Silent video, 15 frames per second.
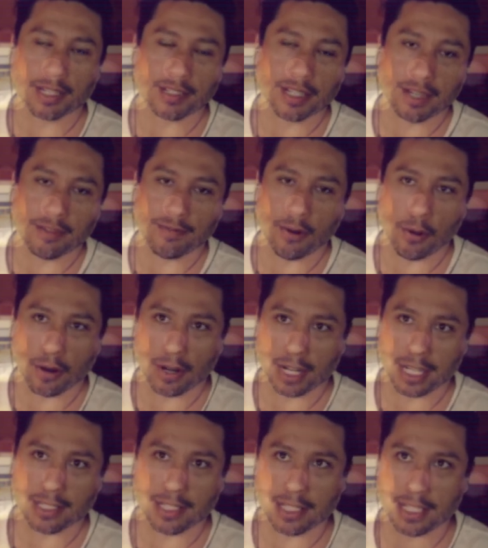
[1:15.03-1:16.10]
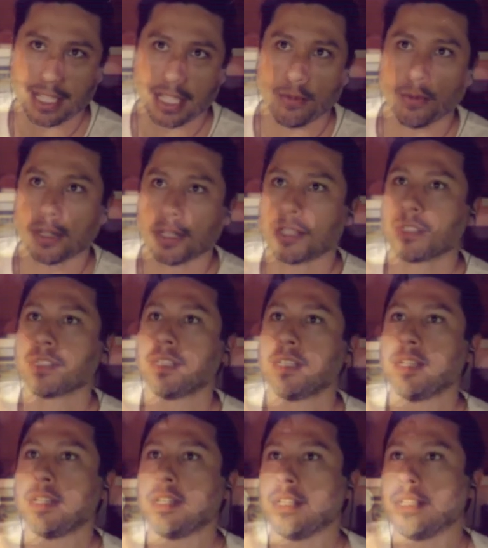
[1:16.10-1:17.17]
So what you have to do is just pick the
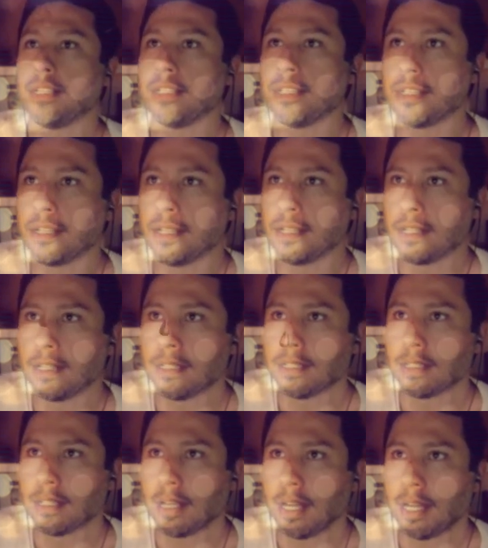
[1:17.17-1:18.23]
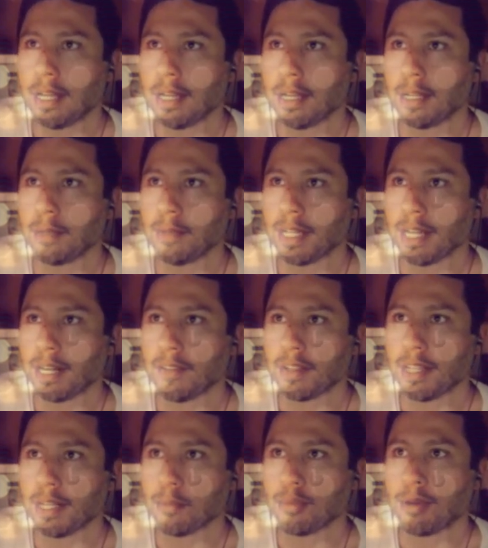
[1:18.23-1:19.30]
models that tend to give you the best outcomes.
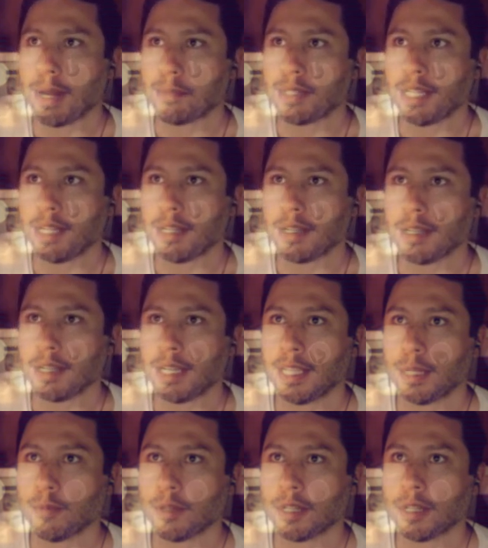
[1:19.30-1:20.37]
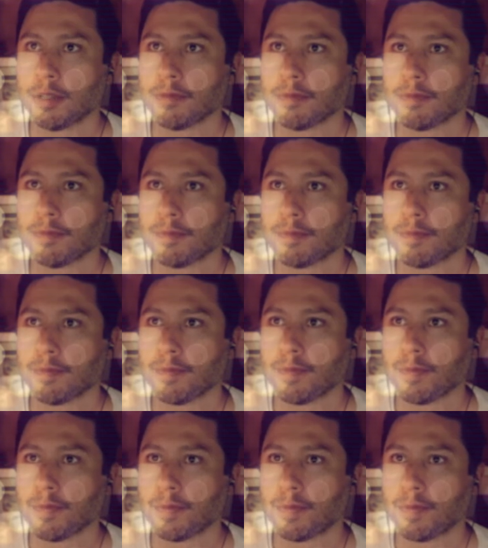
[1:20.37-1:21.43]
If you want to get really philosophical about it,
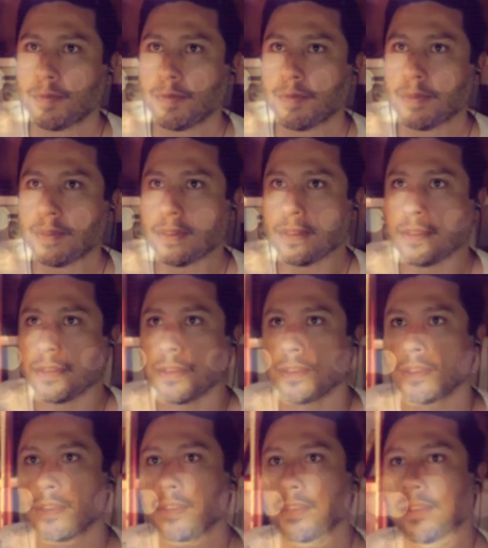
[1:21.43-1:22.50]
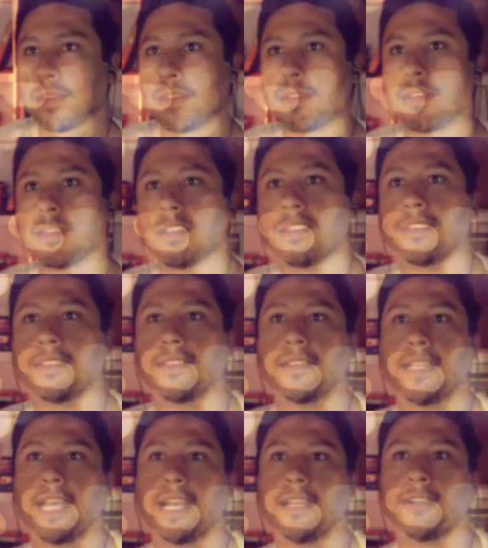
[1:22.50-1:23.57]
and God knows why you would
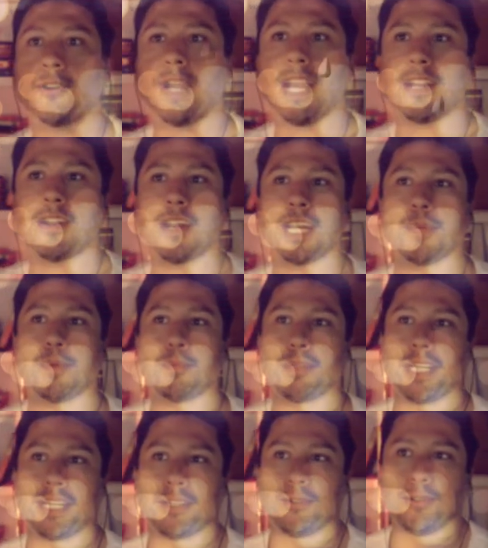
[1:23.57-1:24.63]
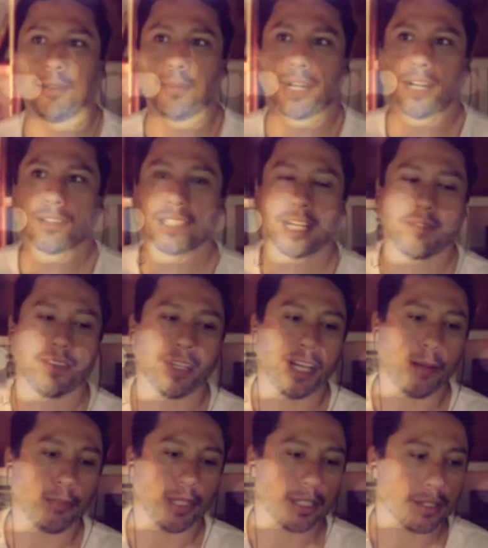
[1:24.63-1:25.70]
talk about like Nietzsche's slave and
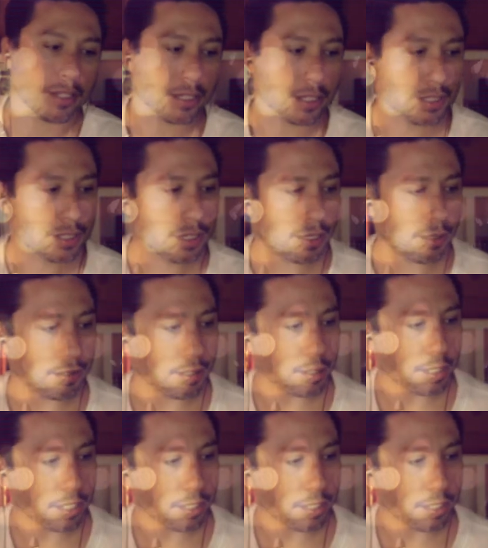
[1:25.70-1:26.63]
master moralities. But